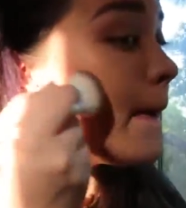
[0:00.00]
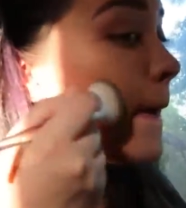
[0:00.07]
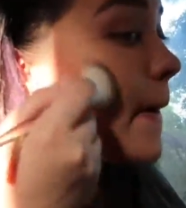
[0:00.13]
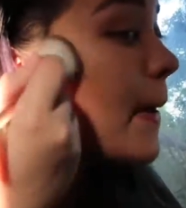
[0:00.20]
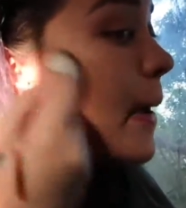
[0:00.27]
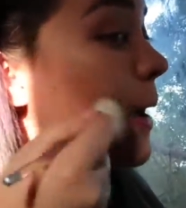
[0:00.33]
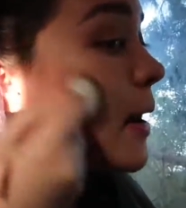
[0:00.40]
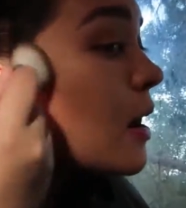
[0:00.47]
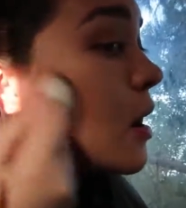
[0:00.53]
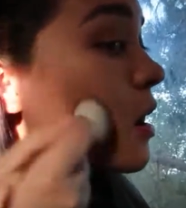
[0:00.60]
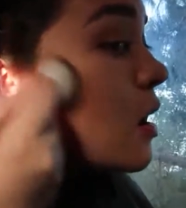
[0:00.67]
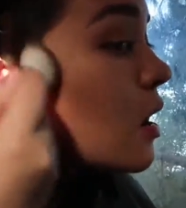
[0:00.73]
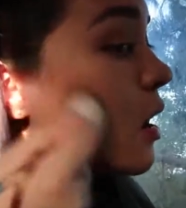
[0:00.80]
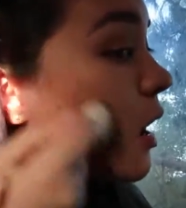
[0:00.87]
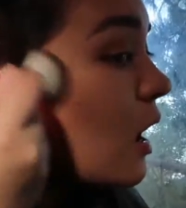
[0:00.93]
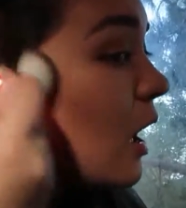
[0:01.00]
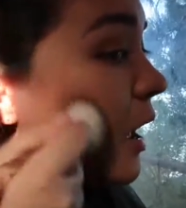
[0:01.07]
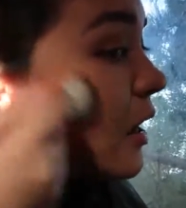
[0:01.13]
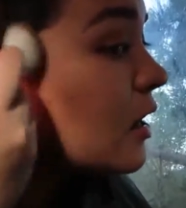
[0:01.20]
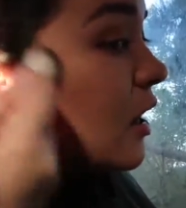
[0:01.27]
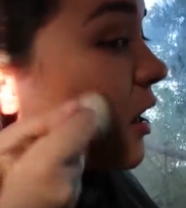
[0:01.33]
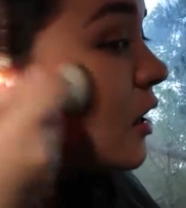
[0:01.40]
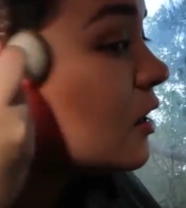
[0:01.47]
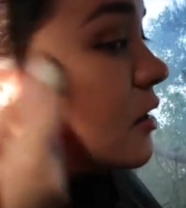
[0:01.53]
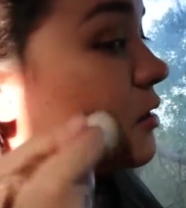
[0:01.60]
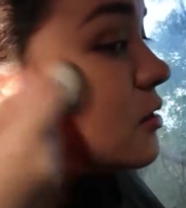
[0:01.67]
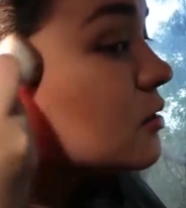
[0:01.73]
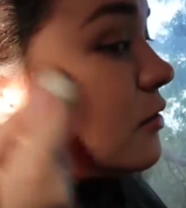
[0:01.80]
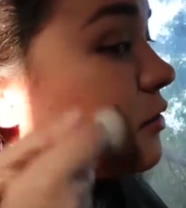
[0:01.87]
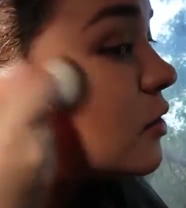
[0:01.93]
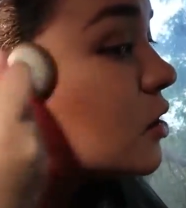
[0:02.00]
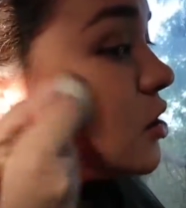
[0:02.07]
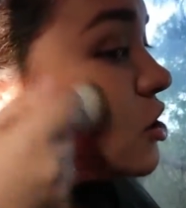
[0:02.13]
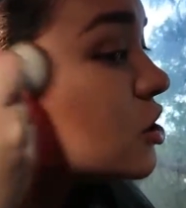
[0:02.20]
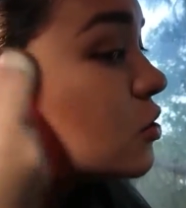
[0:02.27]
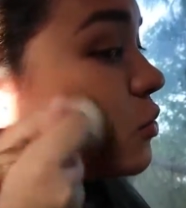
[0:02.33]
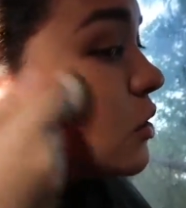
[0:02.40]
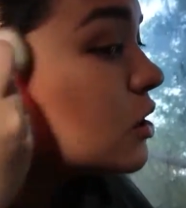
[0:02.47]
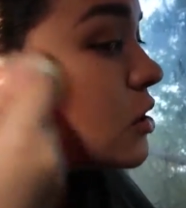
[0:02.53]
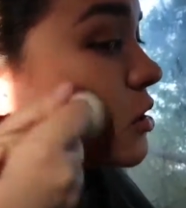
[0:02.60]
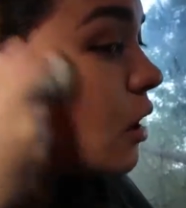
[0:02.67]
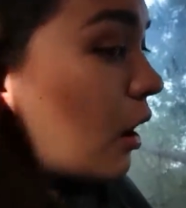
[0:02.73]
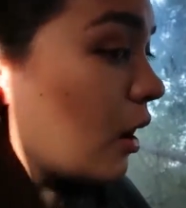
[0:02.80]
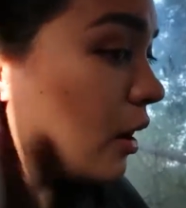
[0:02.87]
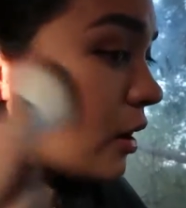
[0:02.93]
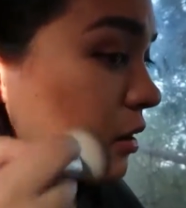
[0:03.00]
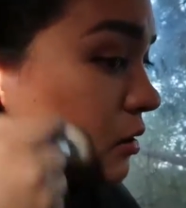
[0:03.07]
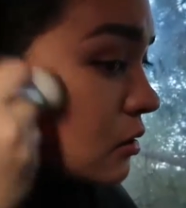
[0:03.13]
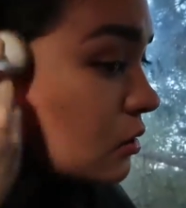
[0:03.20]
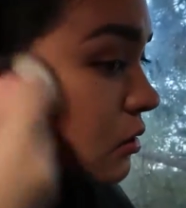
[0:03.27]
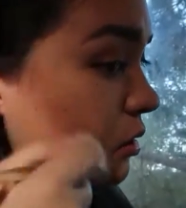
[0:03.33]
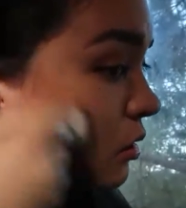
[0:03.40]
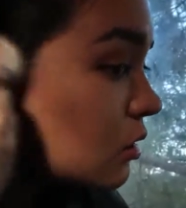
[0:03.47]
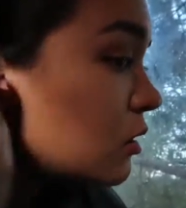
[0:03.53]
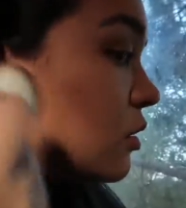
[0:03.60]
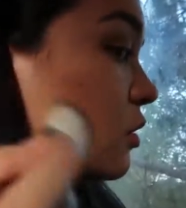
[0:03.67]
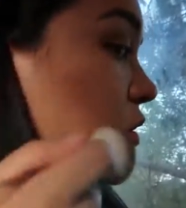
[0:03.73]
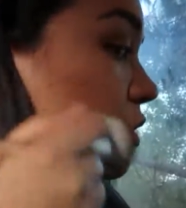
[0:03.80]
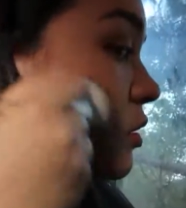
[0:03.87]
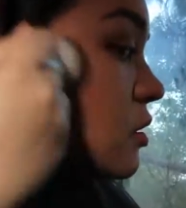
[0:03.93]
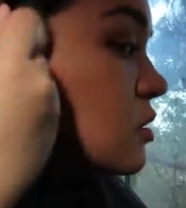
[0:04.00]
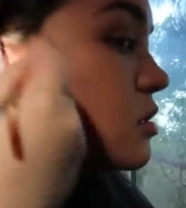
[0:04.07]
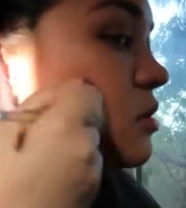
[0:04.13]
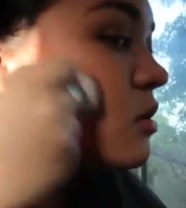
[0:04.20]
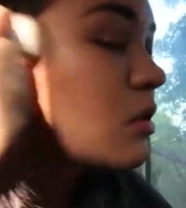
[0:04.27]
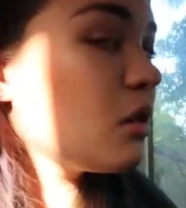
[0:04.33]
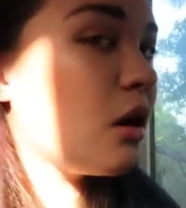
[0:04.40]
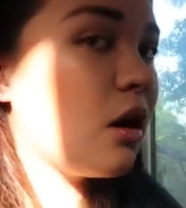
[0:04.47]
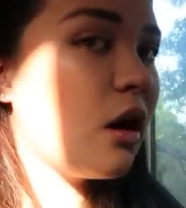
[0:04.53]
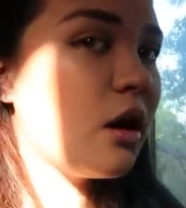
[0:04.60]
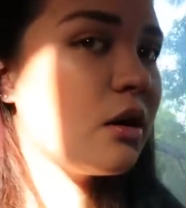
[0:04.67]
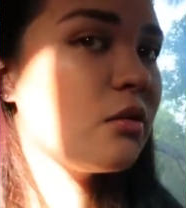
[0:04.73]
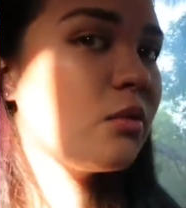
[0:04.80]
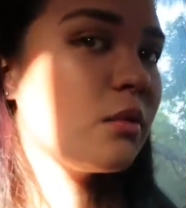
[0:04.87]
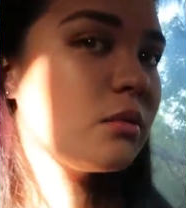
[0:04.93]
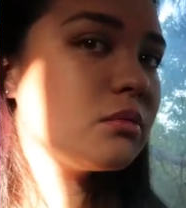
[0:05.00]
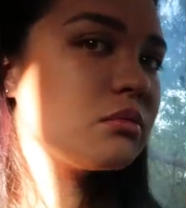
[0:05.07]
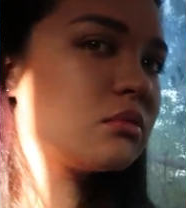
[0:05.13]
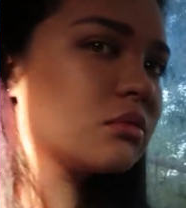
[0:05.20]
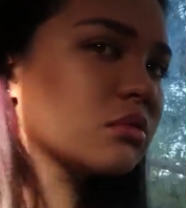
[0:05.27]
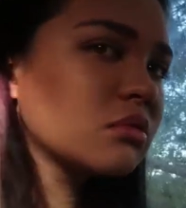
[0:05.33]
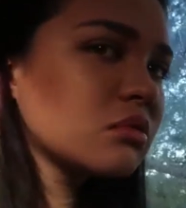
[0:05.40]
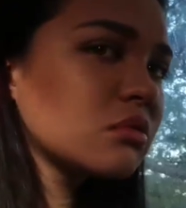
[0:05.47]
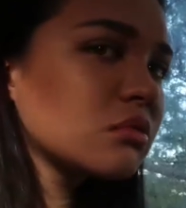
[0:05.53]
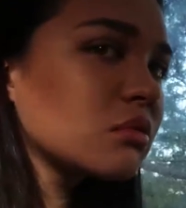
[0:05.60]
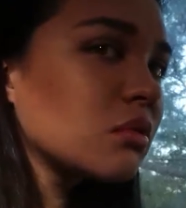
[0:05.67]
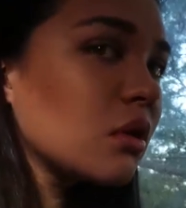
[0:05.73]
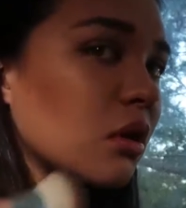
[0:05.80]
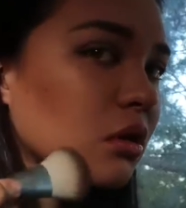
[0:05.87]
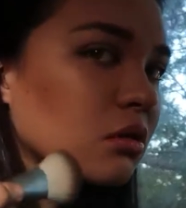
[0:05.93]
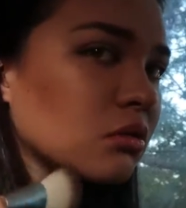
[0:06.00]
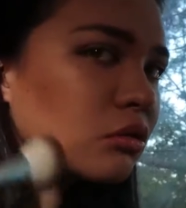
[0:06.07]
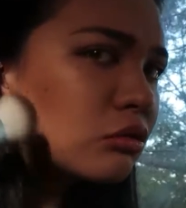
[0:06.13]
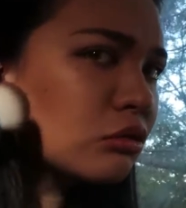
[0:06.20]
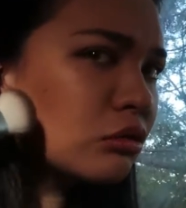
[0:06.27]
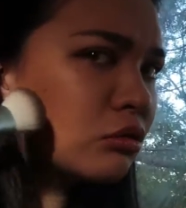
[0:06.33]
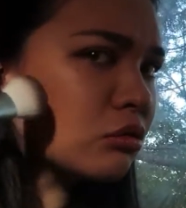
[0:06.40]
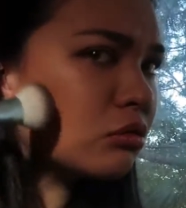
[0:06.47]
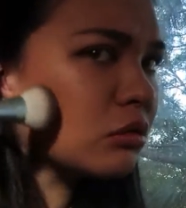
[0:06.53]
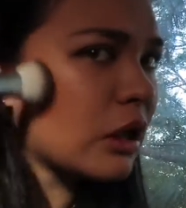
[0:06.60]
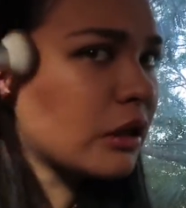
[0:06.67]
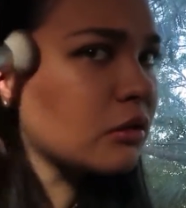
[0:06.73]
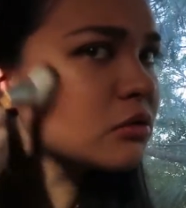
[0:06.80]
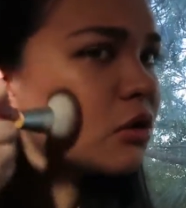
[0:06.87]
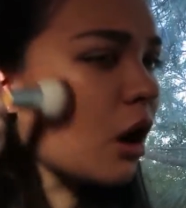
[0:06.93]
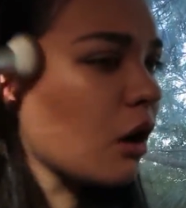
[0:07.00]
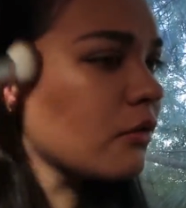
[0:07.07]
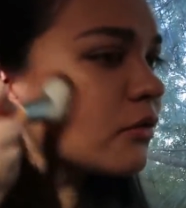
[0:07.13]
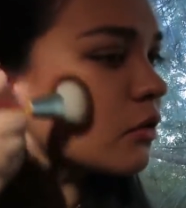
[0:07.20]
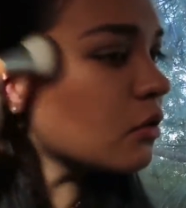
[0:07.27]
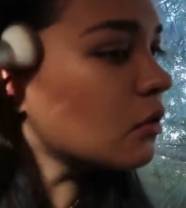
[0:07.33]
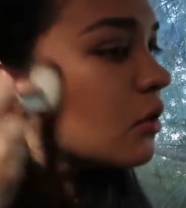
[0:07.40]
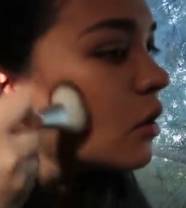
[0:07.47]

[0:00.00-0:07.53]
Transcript: And I can't function when it's hot because the hot, ooh, that looks awful.